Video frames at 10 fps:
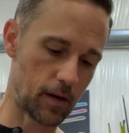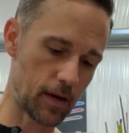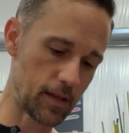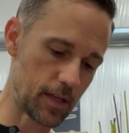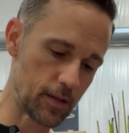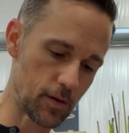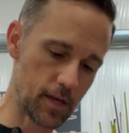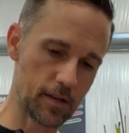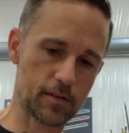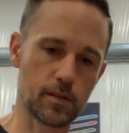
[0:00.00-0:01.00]
And then you
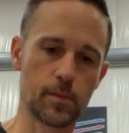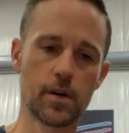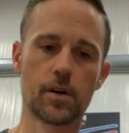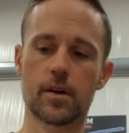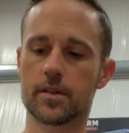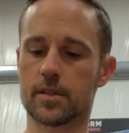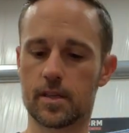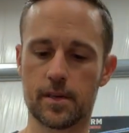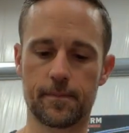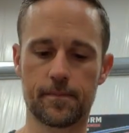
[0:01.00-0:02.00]
get some
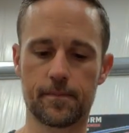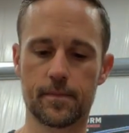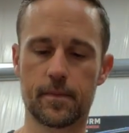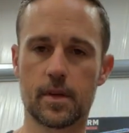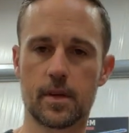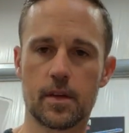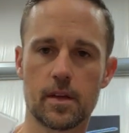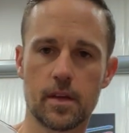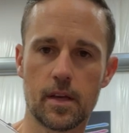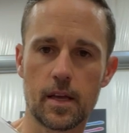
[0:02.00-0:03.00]
hooks
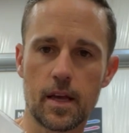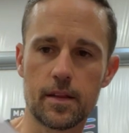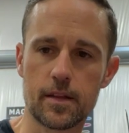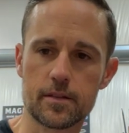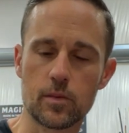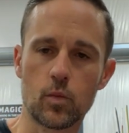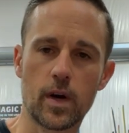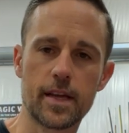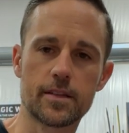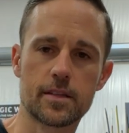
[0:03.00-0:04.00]
and then some
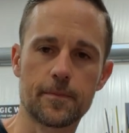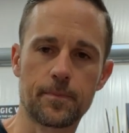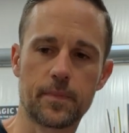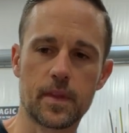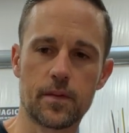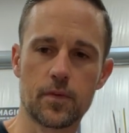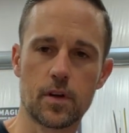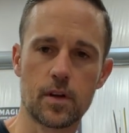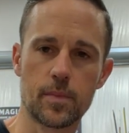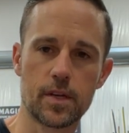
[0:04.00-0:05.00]
weights if you're
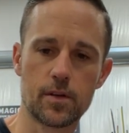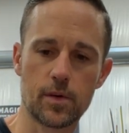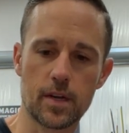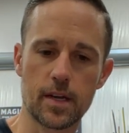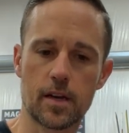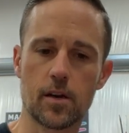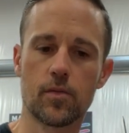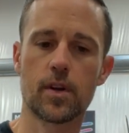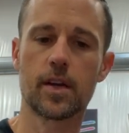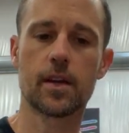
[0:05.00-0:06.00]
gonna be doing an echo
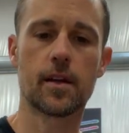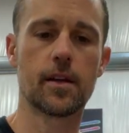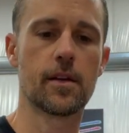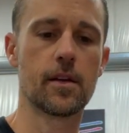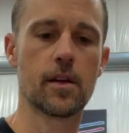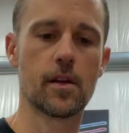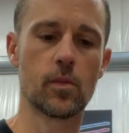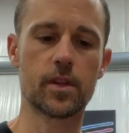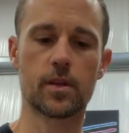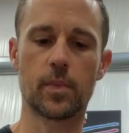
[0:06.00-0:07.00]
rig
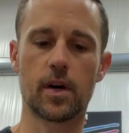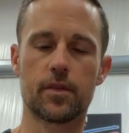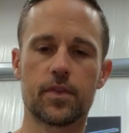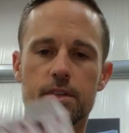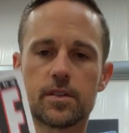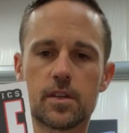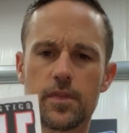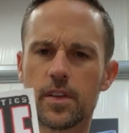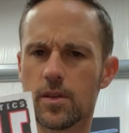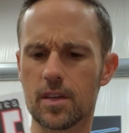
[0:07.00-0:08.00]
with the pond fishing stuff,
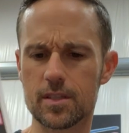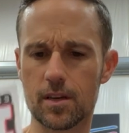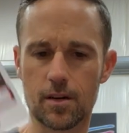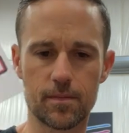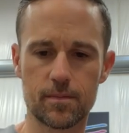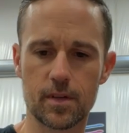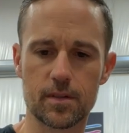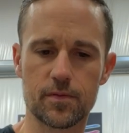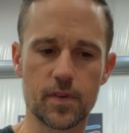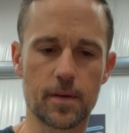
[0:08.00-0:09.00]
and you get a sticker because
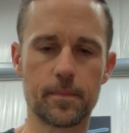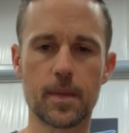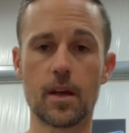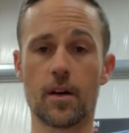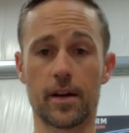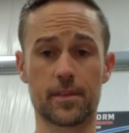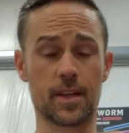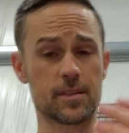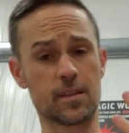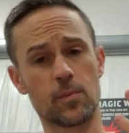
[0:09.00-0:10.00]
it's fun. All right,
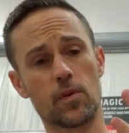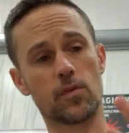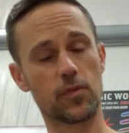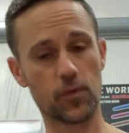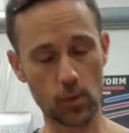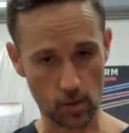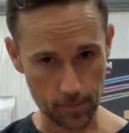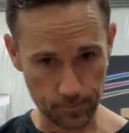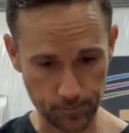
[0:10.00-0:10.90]
that's number four.